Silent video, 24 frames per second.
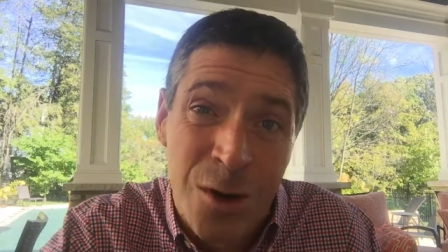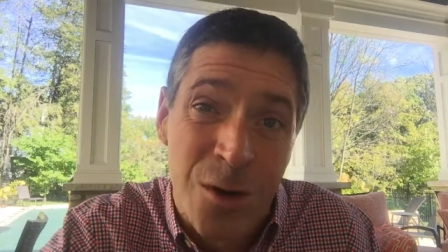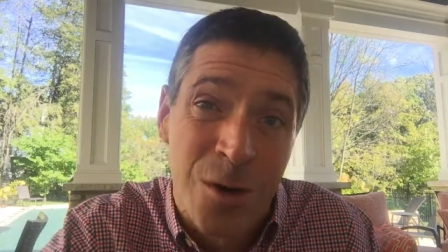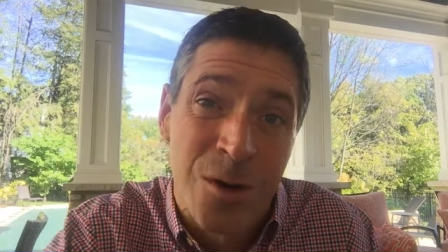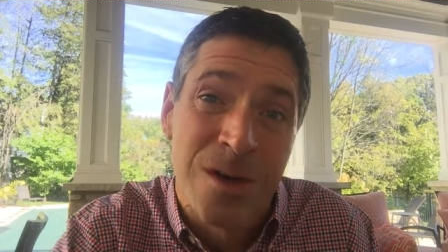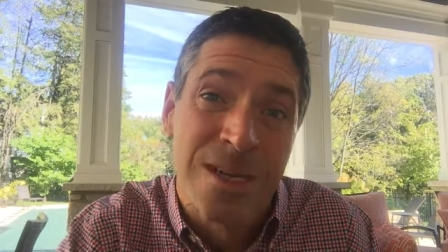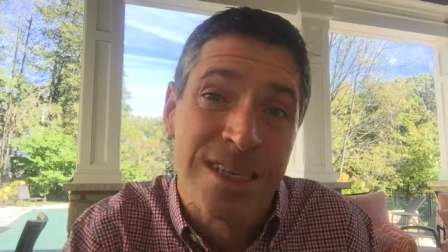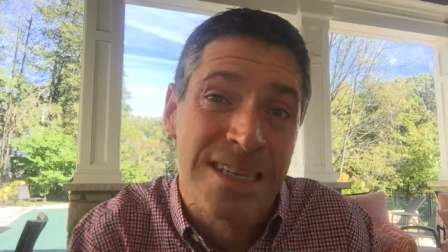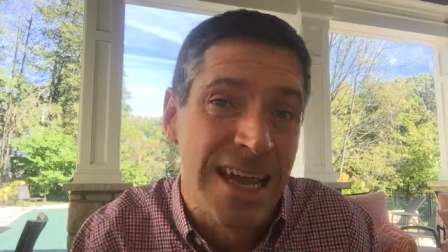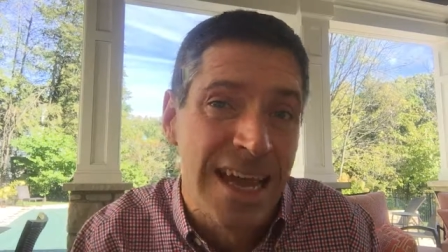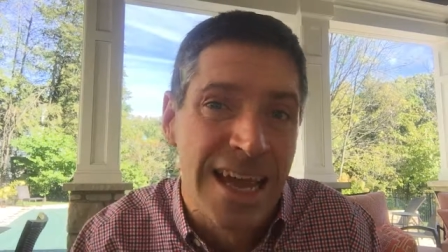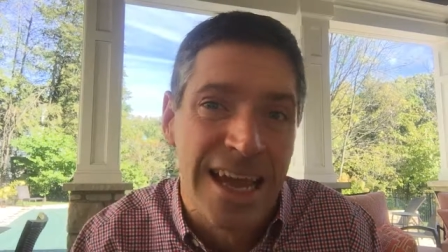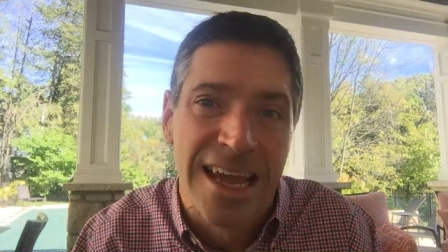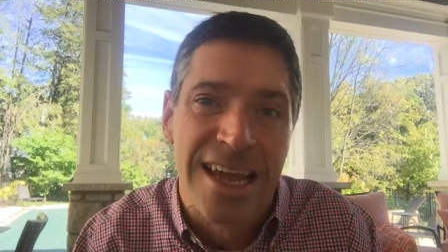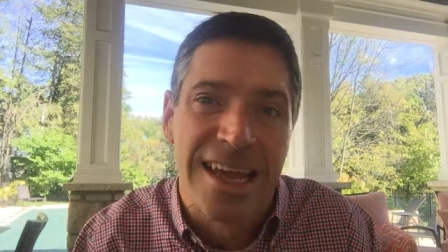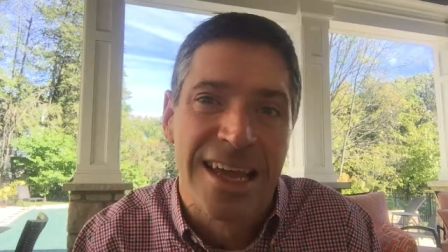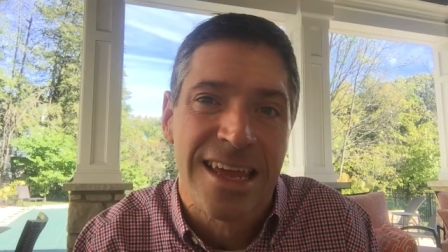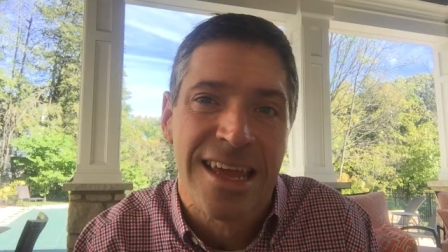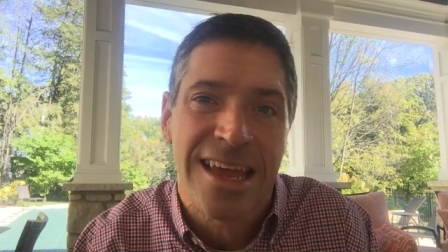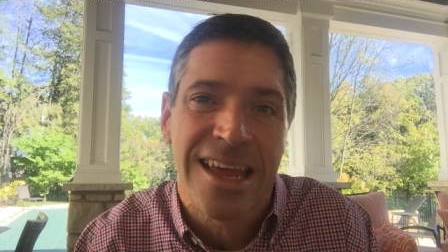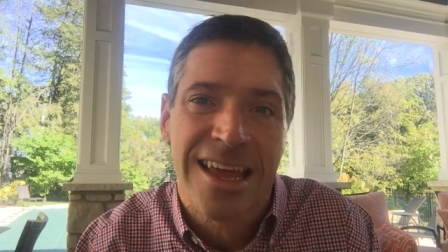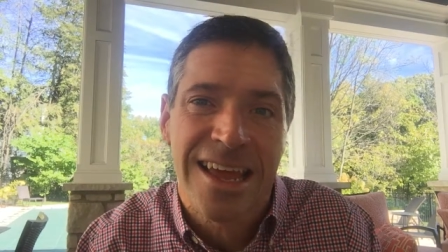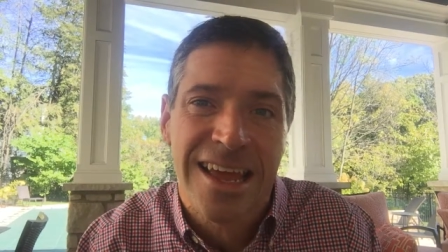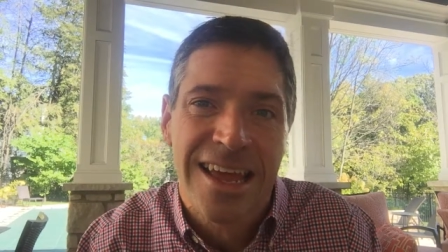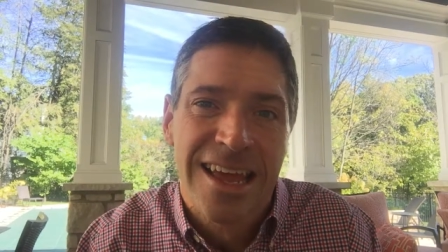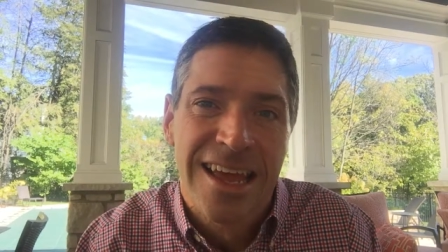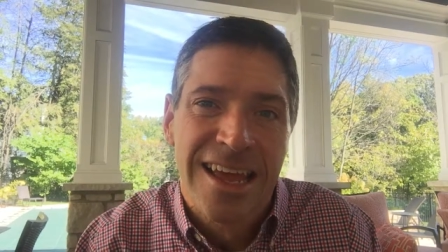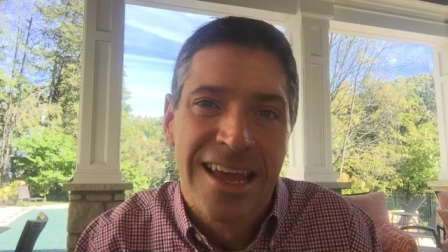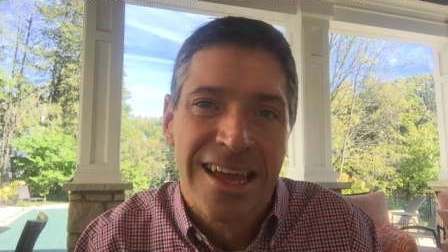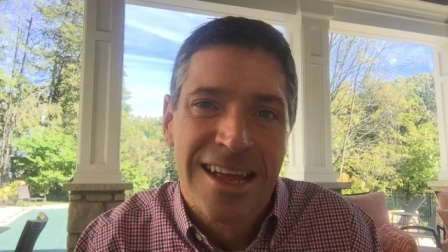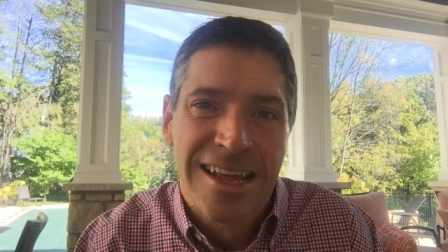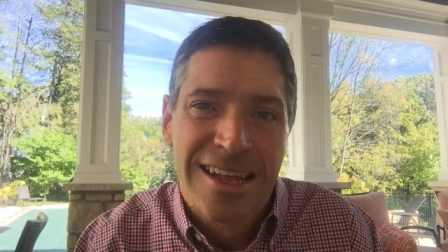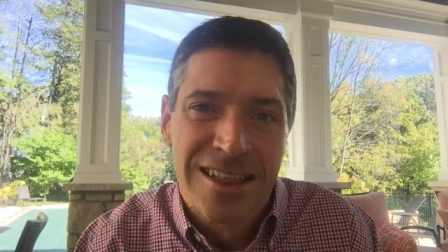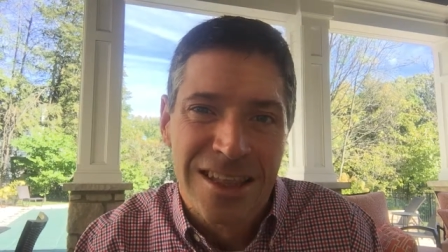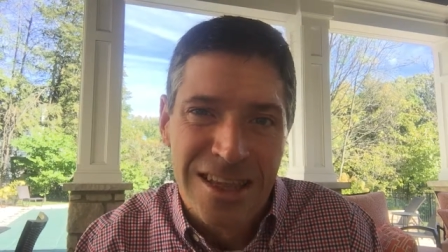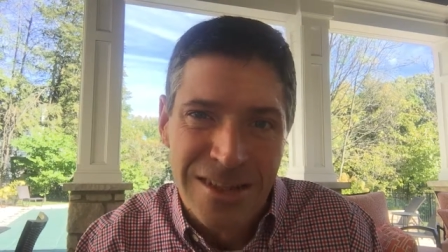your day.
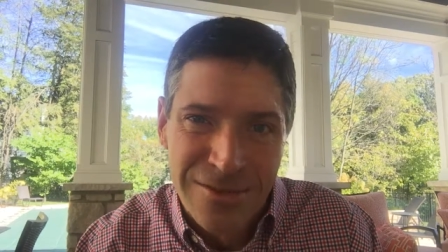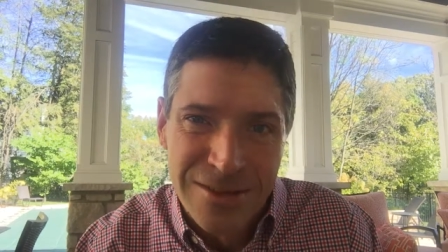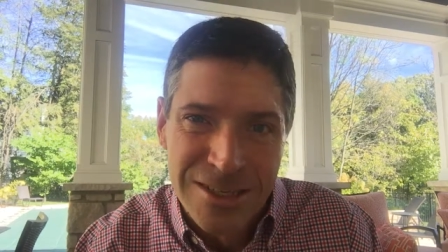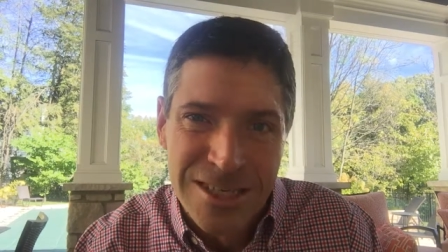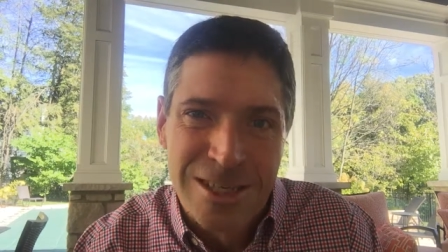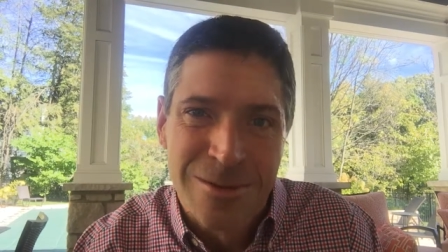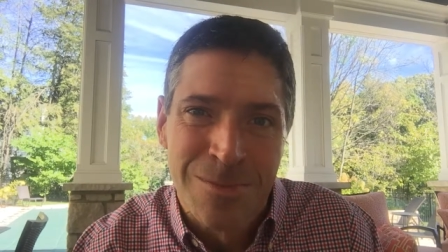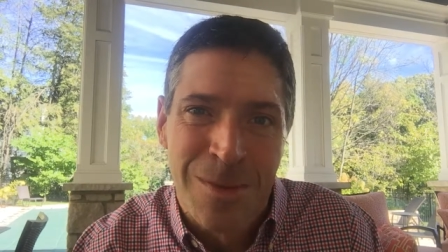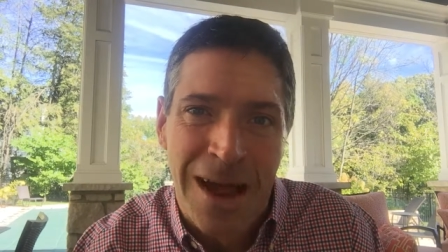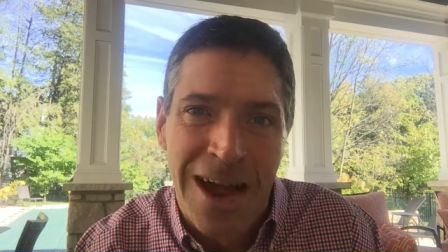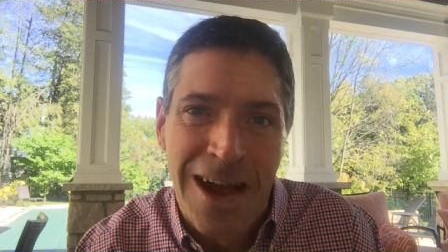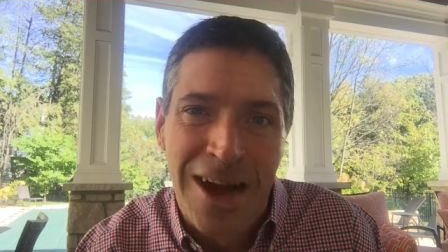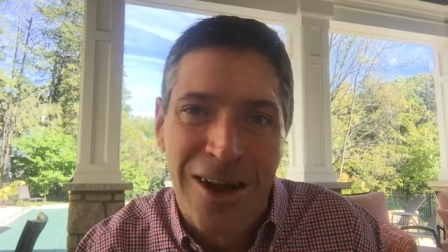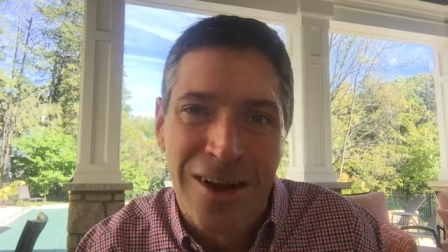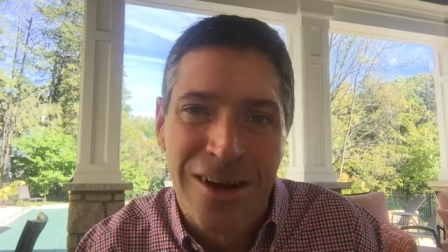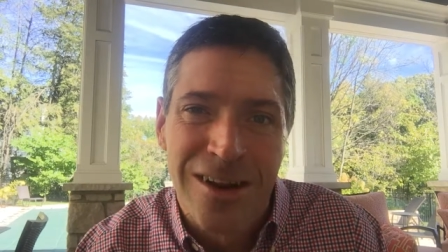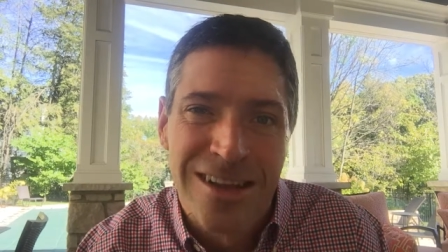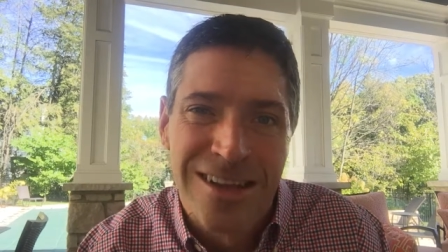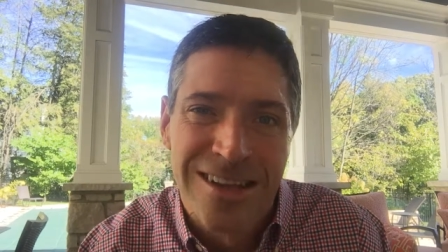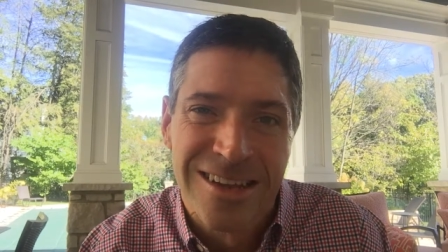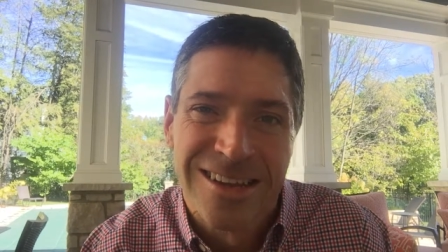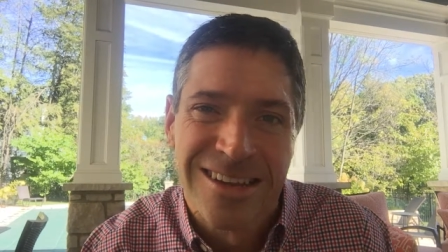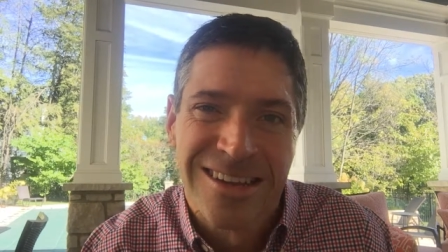Live inspired.